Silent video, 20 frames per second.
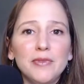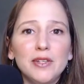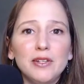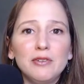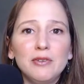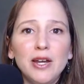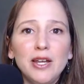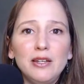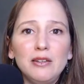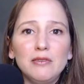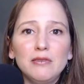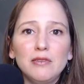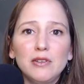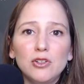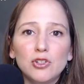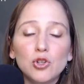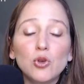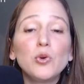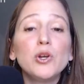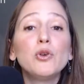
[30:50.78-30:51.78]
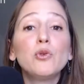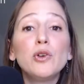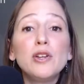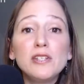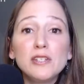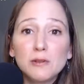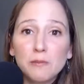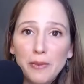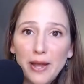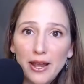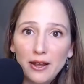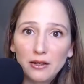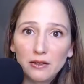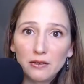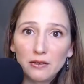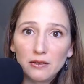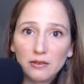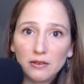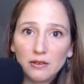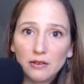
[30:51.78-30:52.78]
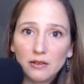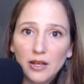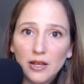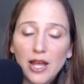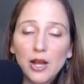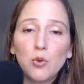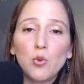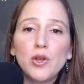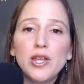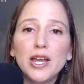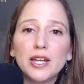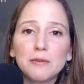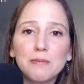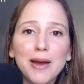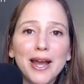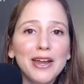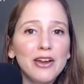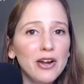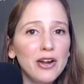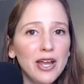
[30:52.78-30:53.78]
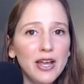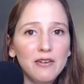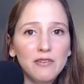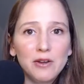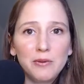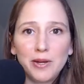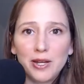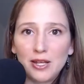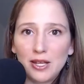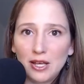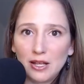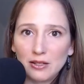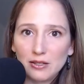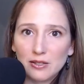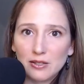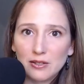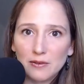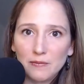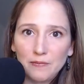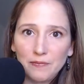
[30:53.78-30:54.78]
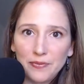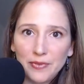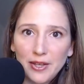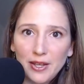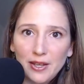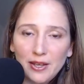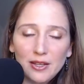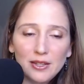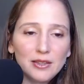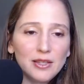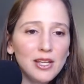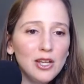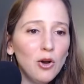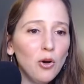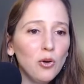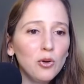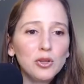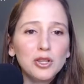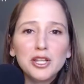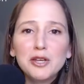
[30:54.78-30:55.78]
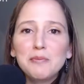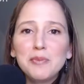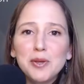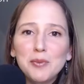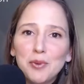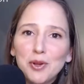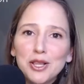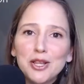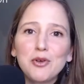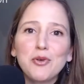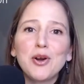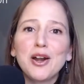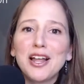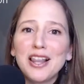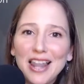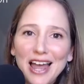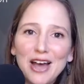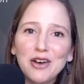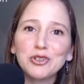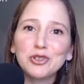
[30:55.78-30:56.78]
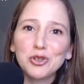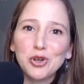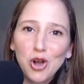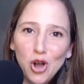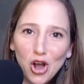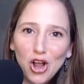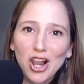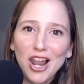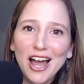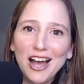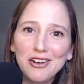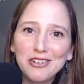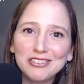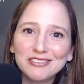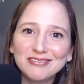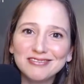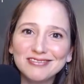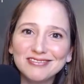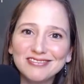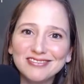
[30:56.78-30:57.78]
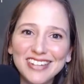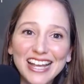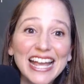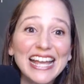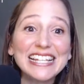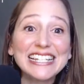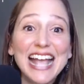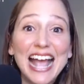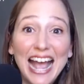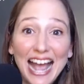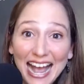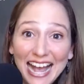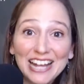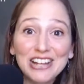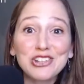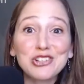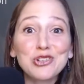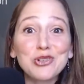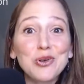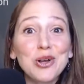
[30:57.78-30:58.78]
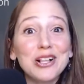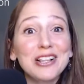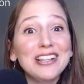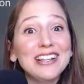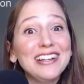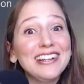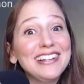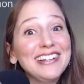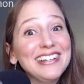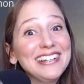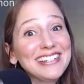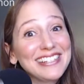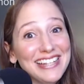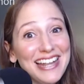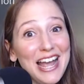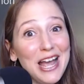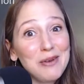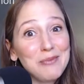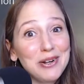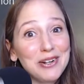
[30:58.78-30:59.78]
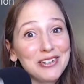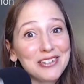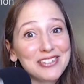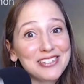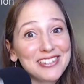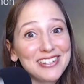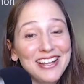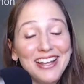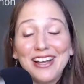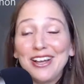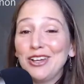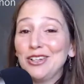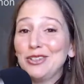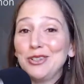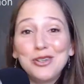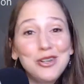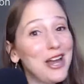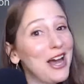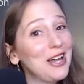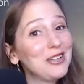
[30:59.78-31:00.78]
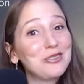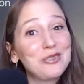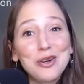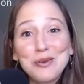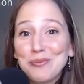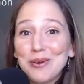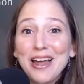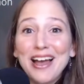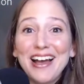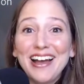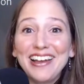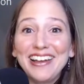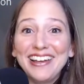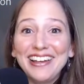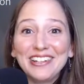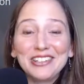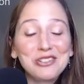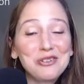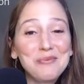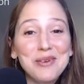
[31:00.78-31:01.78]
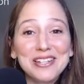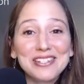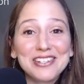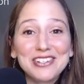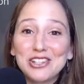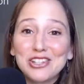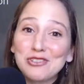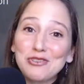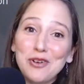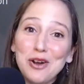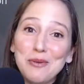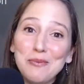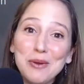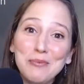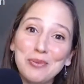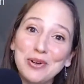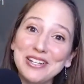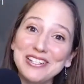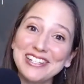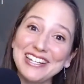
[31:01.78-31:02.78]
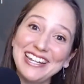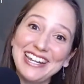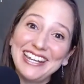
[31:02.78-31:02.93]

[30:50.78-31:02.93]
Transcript: right? So we respect and we admire everybody else. The only people that we're allowed to call out is actual scammers. Do not reply to messages from a prince in